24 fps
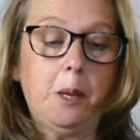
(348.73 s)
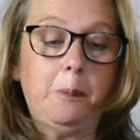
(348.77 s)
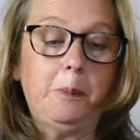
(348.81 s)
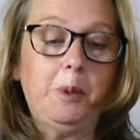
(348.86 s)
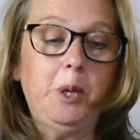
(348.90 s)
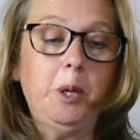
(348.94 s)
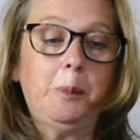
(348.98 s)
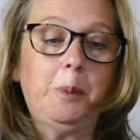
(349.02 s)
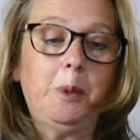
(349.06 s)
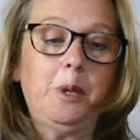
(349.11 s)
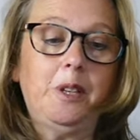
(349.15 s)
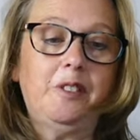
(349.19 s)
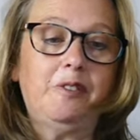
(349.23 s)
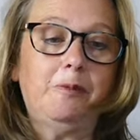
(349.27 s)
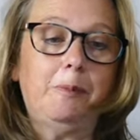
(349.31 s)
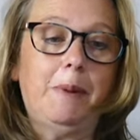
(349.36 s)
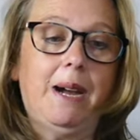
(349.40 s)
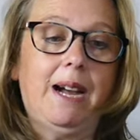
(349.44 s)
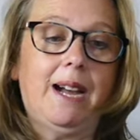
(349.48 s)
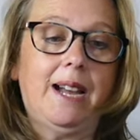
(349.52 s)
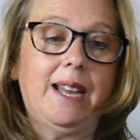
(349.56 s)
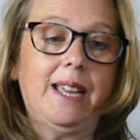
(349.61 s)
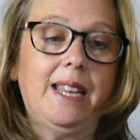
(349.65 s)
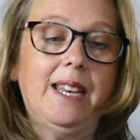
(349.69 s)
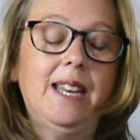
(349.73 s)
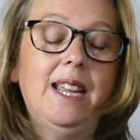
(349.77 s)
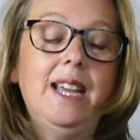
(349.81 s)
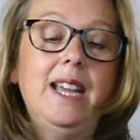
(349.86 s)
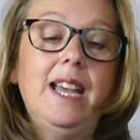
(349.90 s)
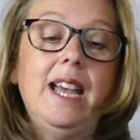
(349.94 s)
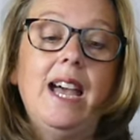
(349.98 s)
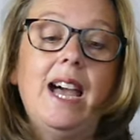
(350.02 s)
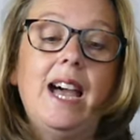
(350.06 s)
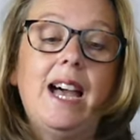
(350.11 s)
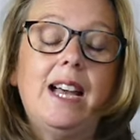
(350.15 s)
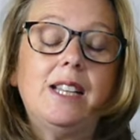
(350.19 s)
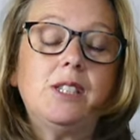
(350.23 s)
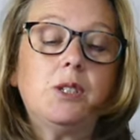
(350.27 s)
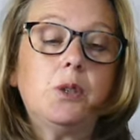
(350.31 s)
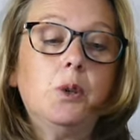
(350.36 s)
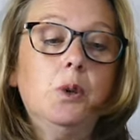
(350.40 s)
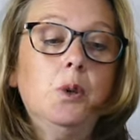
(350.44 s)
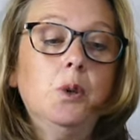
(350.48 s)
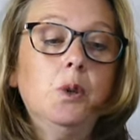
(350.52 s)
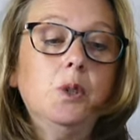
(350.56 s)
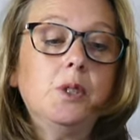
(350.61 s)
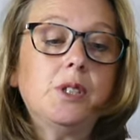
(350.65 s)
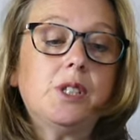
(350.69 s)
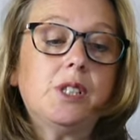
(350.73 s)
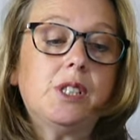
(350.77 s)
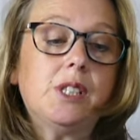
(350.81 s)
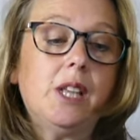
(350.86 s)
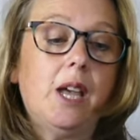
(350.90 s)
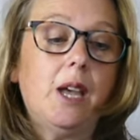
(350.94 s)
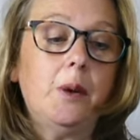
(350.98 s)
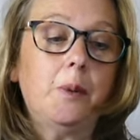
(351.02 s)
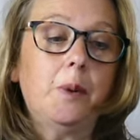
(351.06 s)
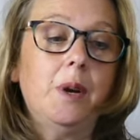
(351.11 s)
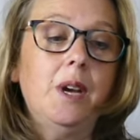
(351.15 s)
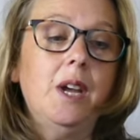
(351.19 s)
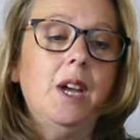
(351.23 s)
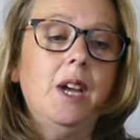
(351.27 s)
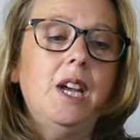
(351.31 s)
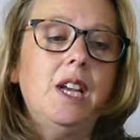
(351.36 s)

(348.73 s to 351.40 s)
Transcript: a pupil of mine and also